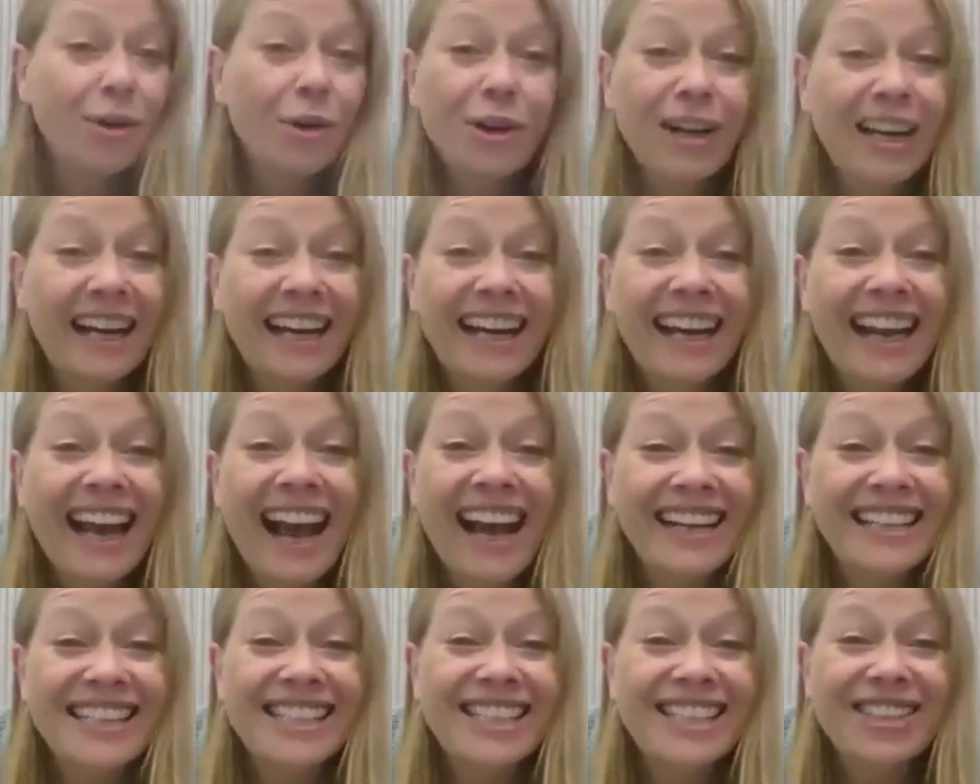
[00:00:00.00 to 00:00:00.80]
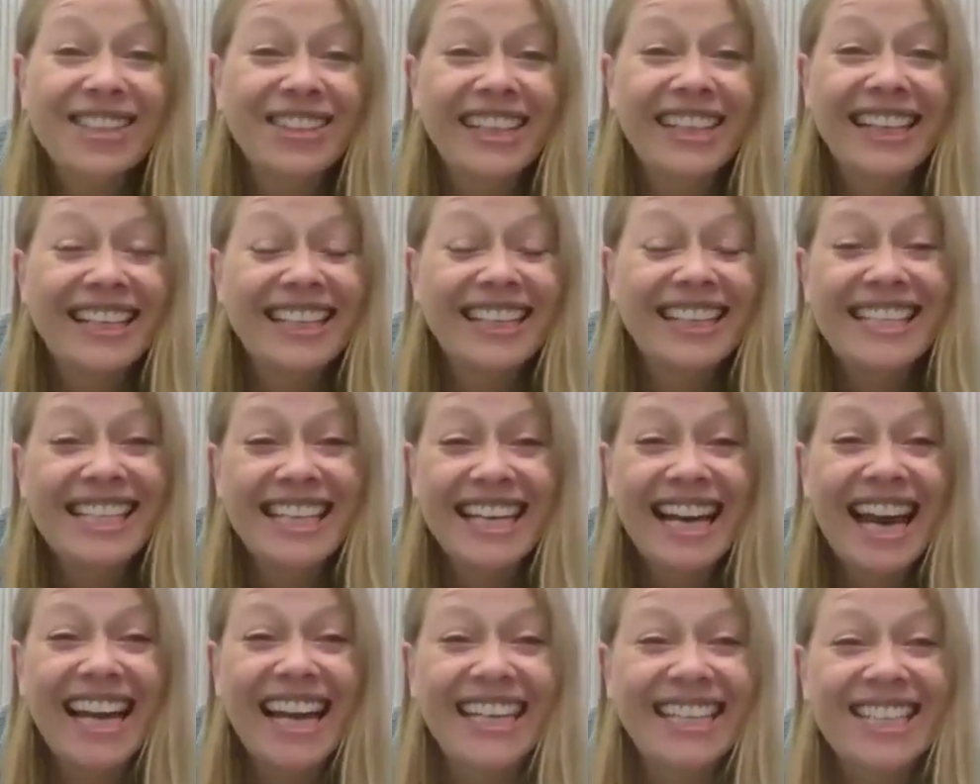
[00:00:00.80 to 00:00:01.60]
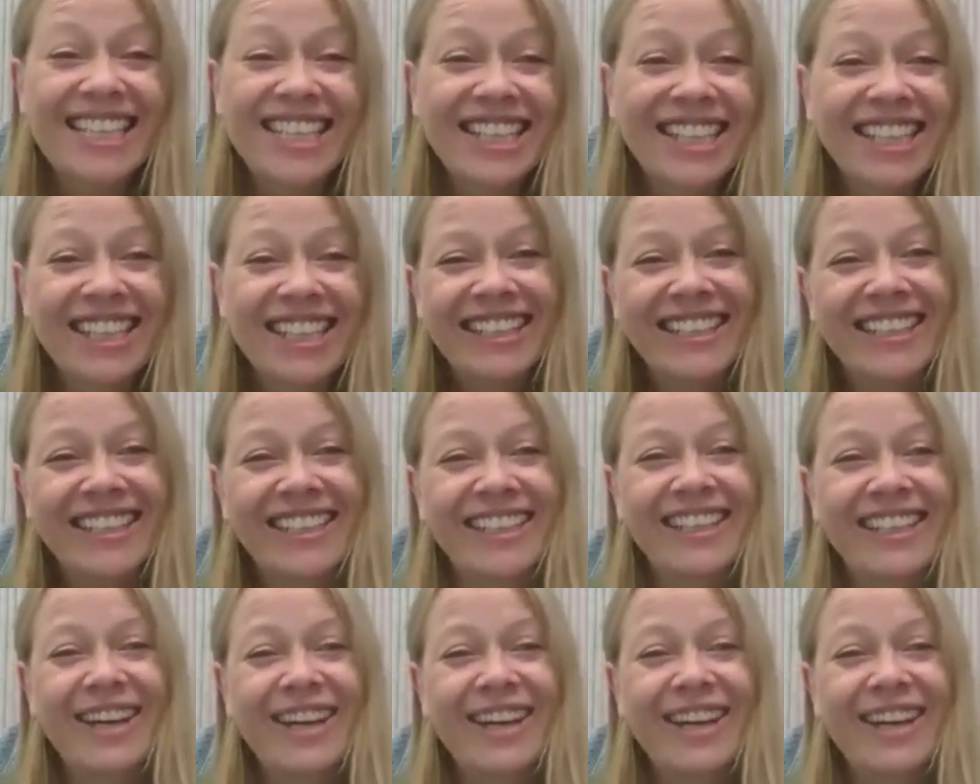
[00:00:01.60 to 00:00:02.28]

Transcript: oil and gas, on insulation,